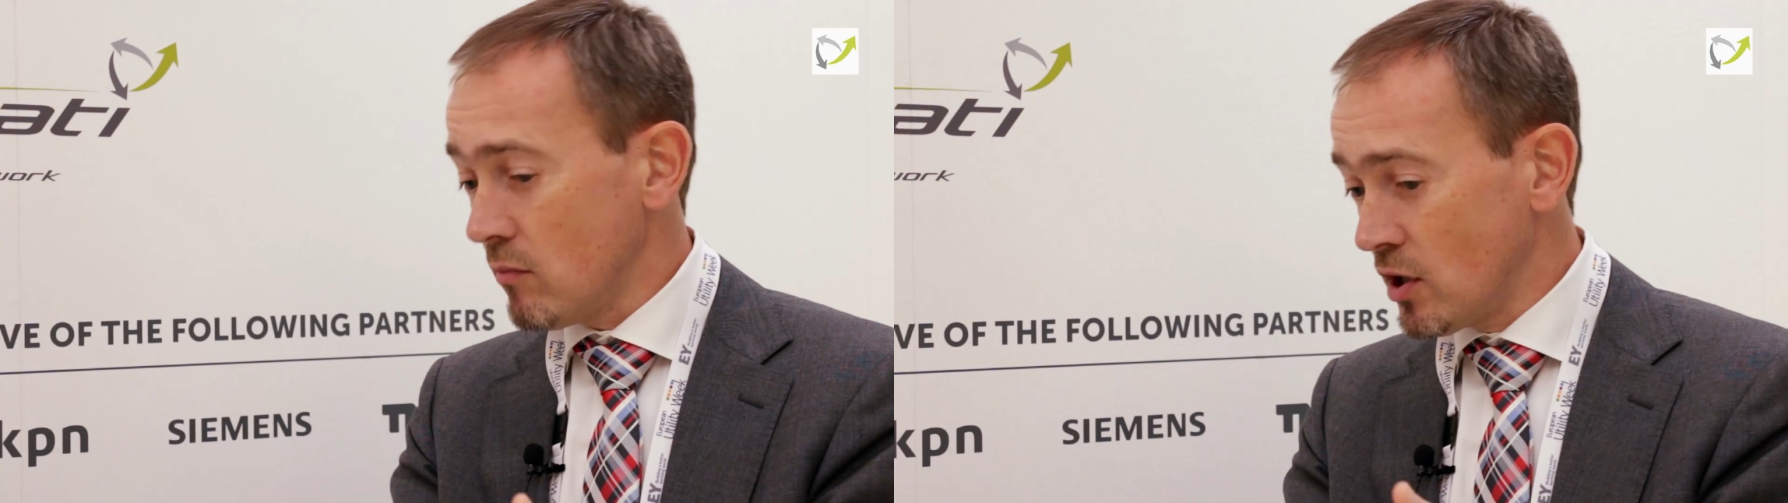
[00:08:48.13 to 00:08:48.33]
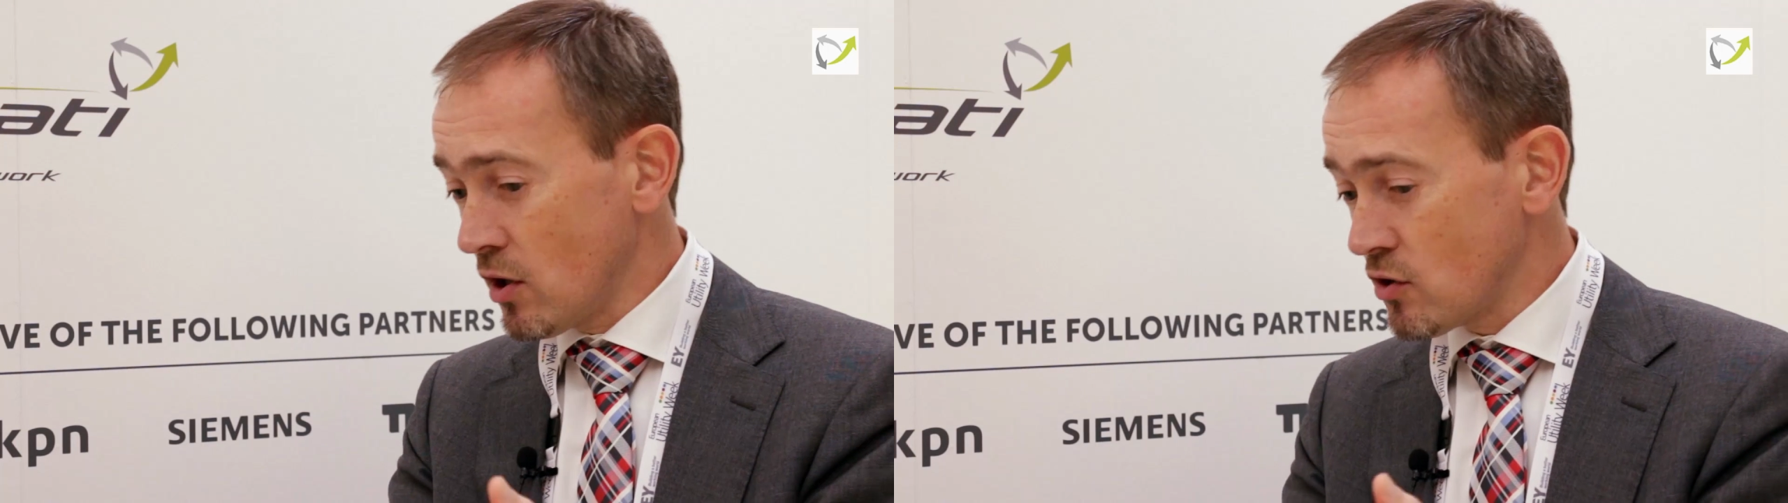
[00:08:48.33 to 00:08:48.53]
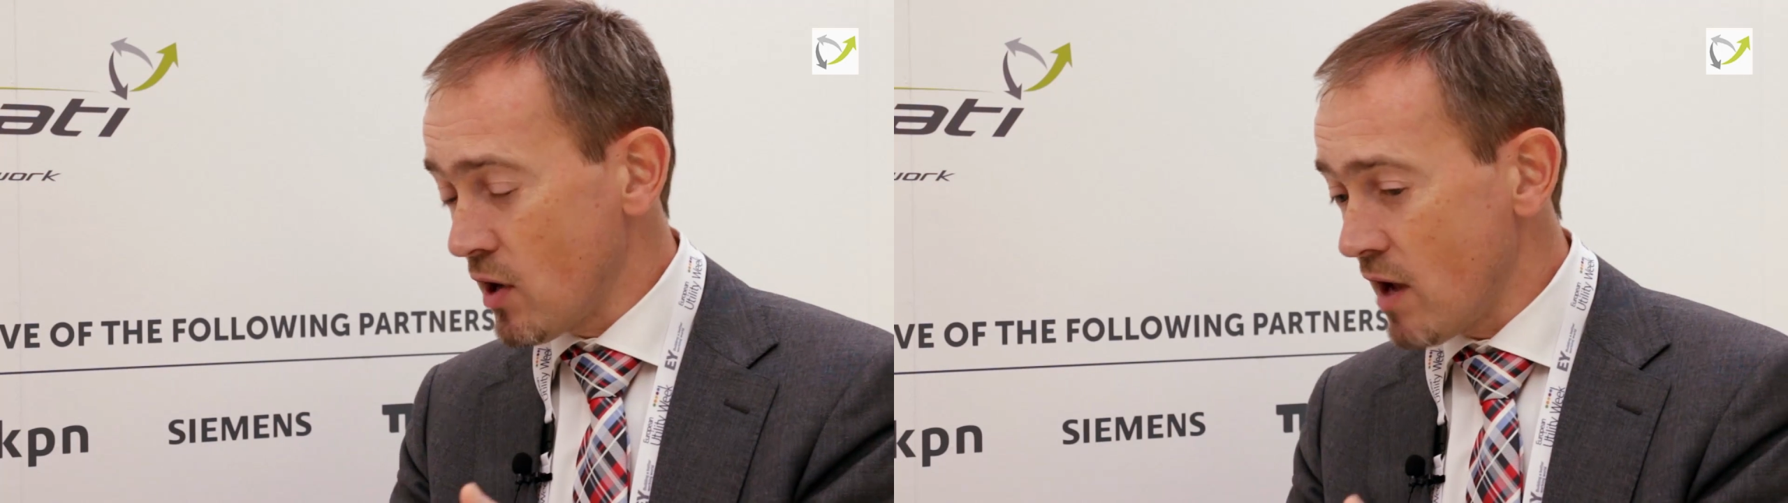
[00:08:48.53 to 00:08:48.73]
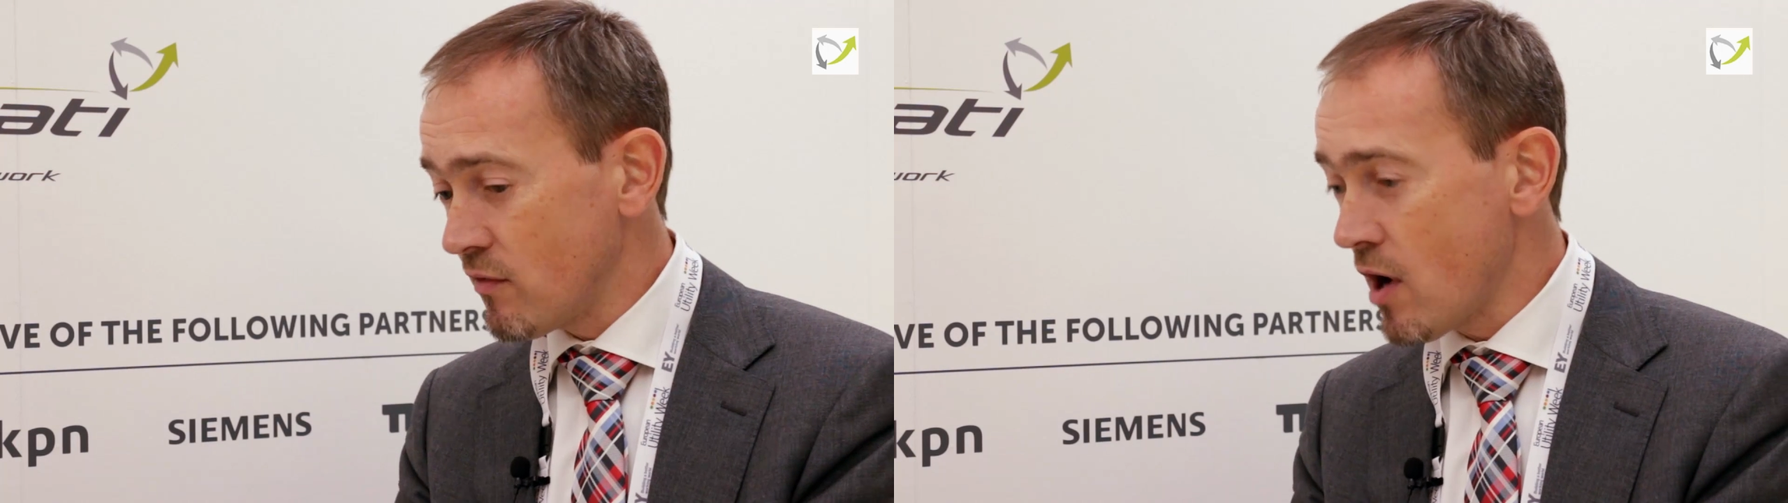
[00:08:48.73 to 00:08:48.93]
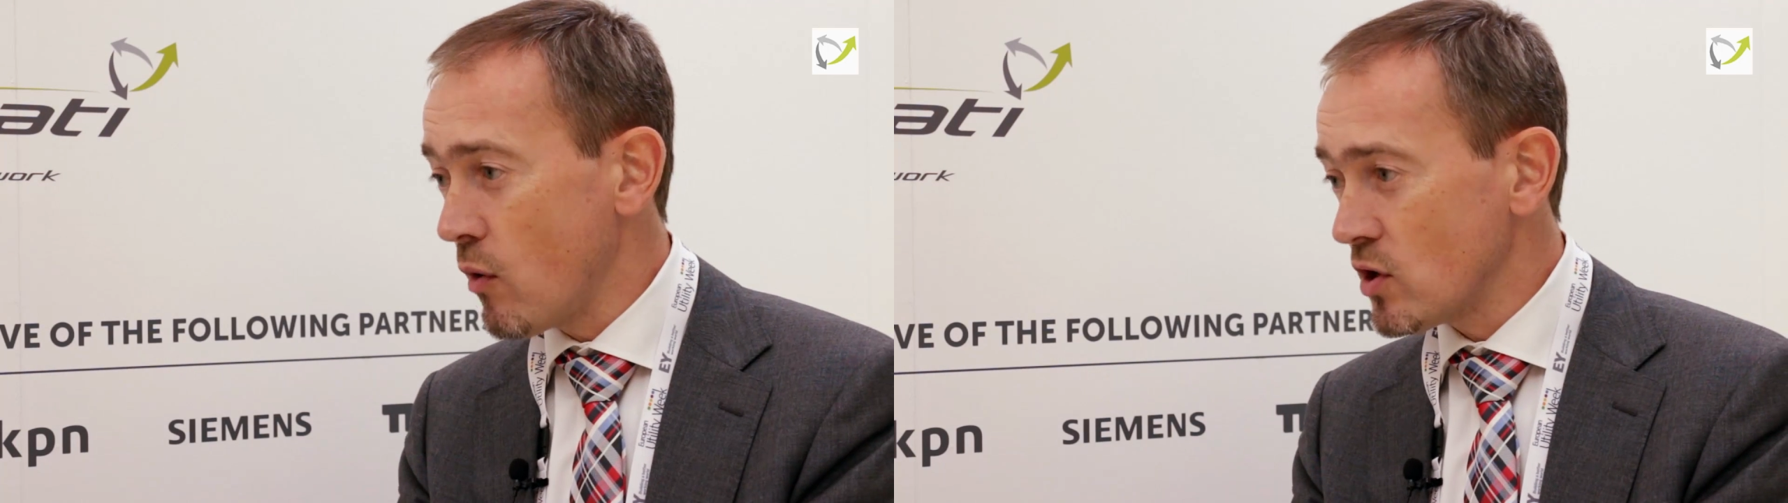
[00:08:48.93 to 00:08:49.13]
because you
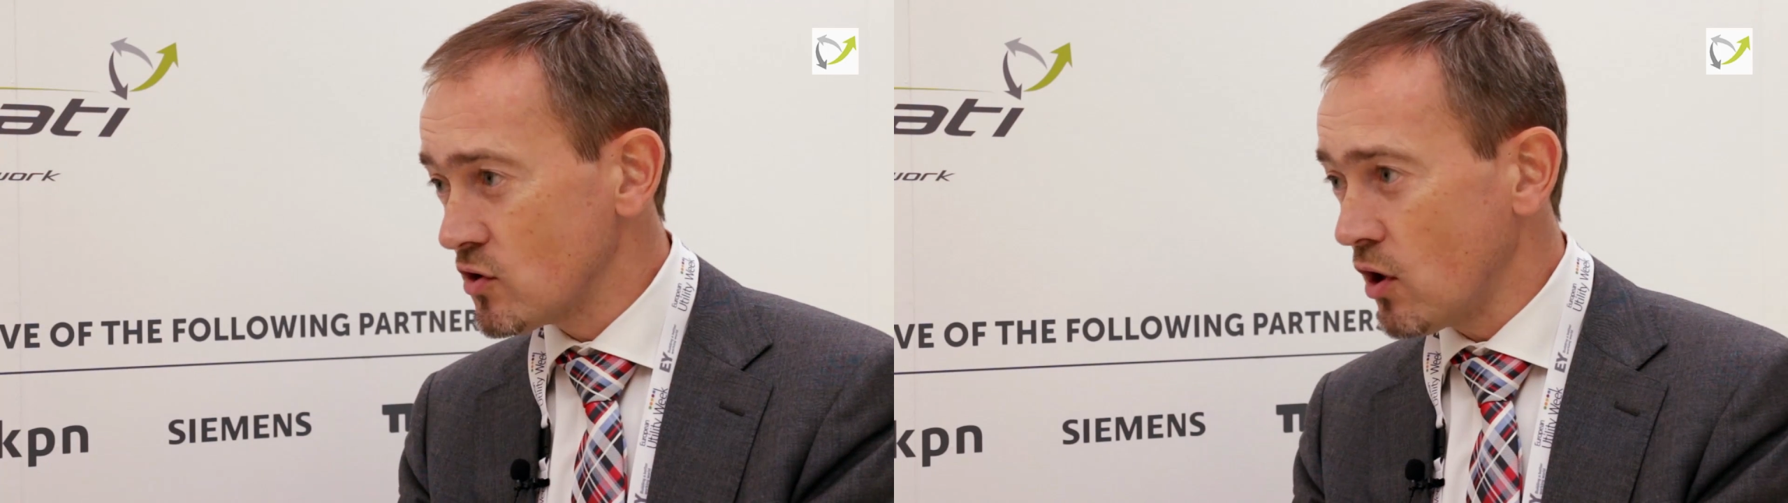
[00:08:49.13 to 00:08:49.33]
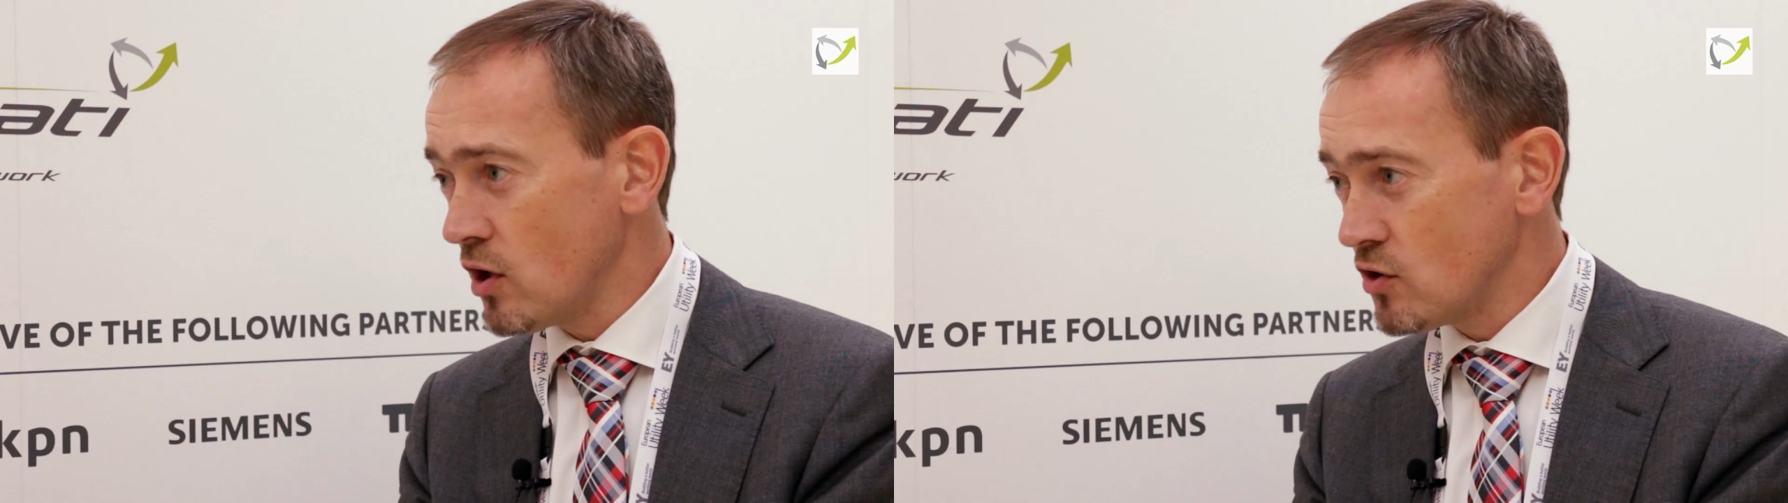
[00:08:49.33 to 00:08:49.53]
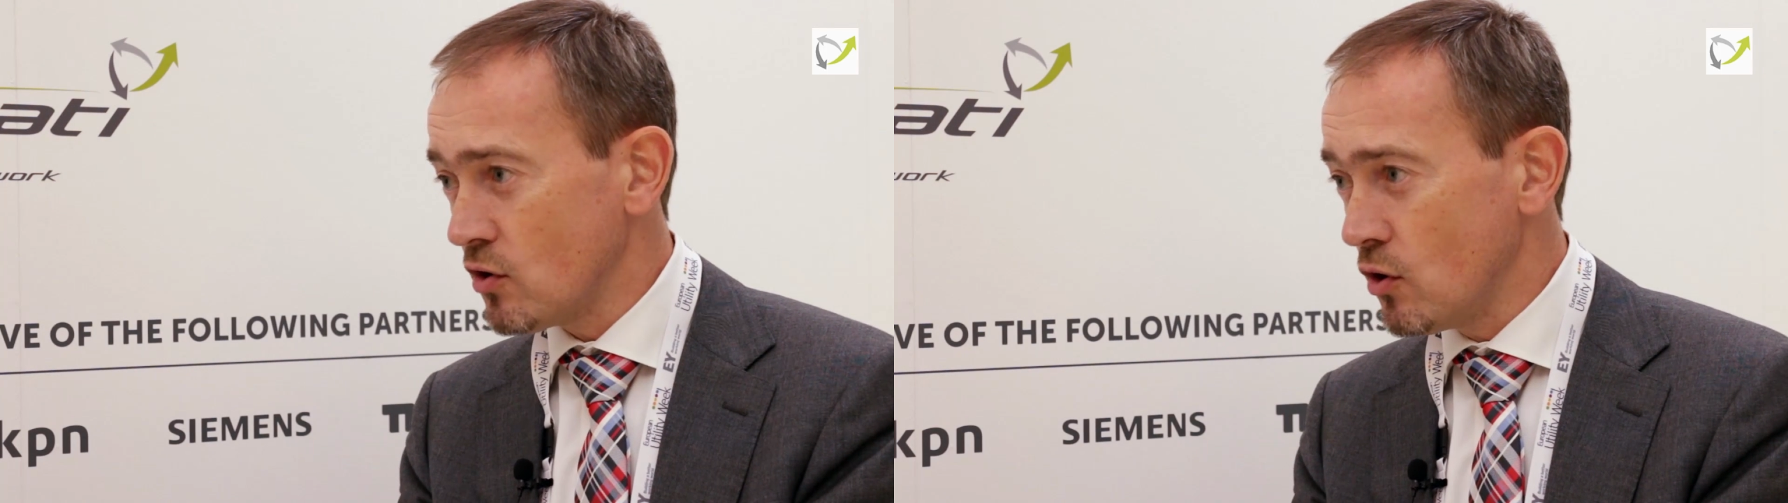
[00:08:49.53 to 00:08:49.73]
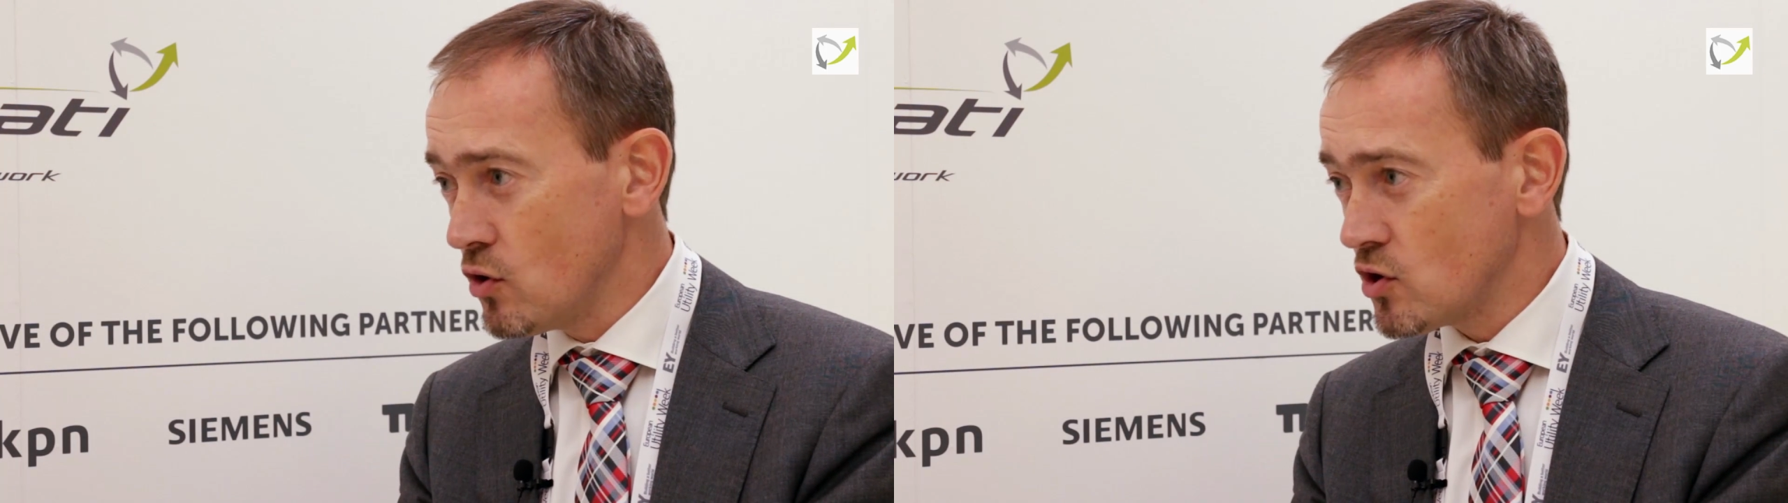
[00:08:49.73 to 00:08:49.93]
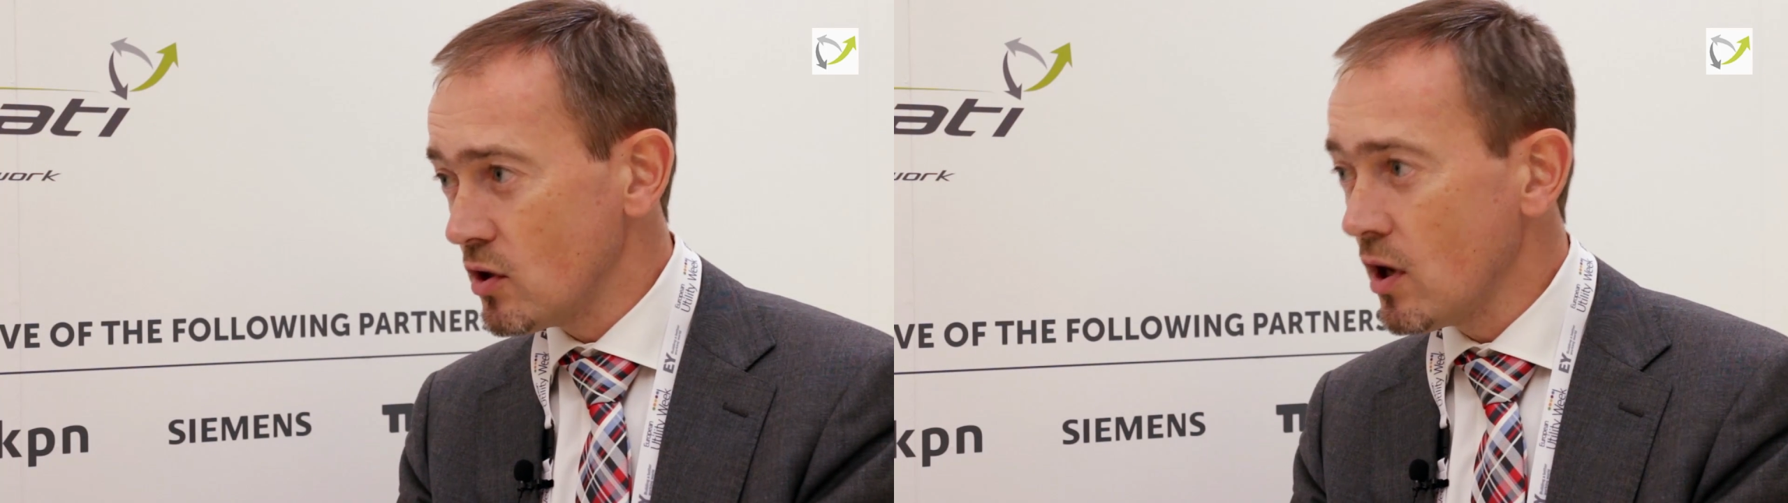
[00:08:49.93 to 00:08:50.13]
have now a storage
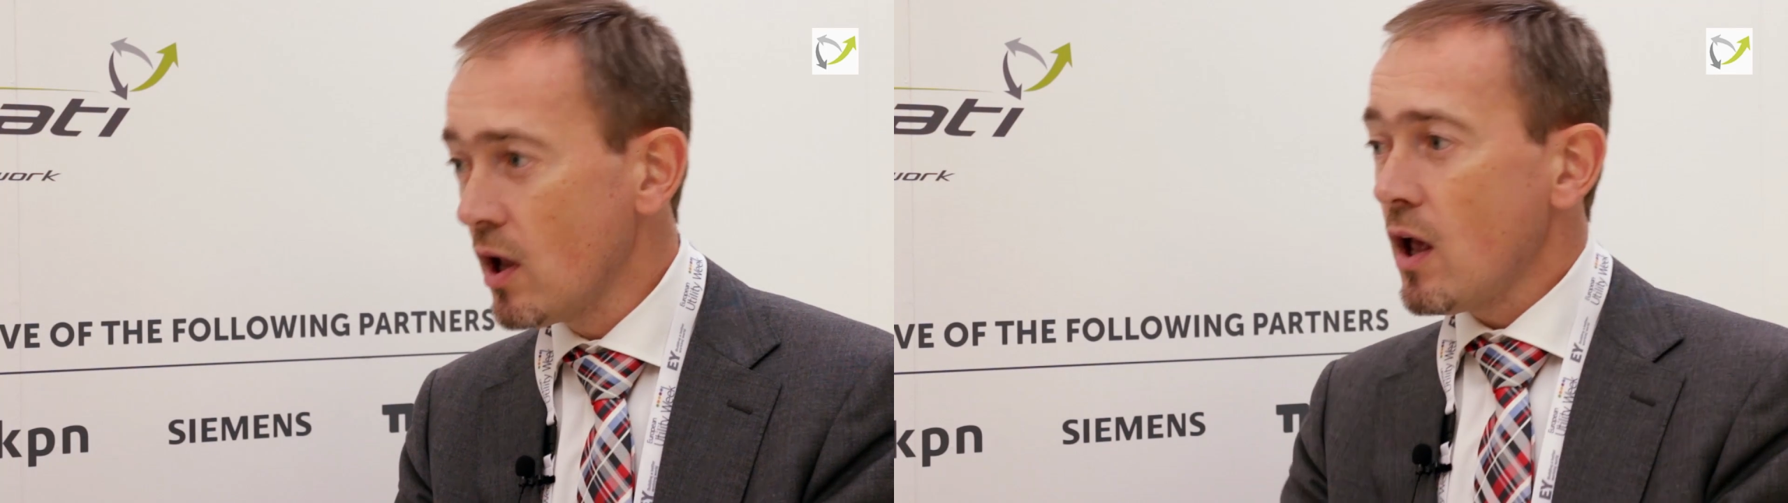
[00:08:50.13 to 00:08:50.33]
solution